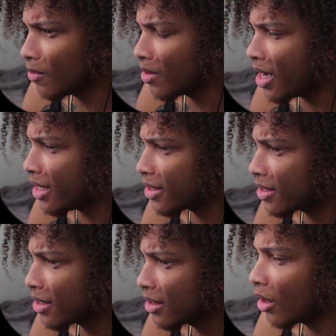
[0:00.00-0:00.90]
What?
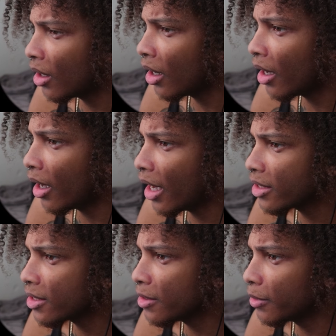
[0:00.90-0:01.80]
Ah,
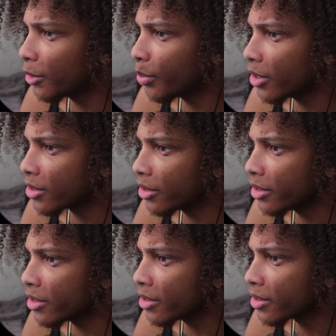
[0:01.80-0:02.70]
I see what the puzzle
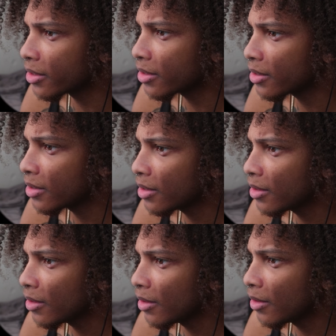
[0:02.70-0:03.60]
is.
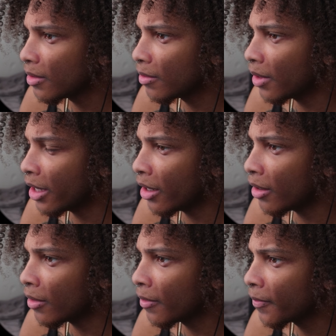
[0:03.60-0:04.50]

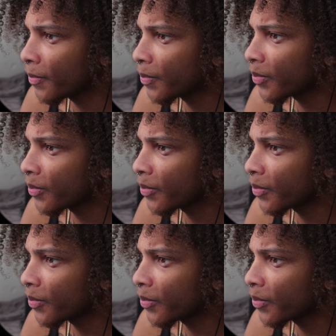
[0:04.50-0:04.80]
Wow.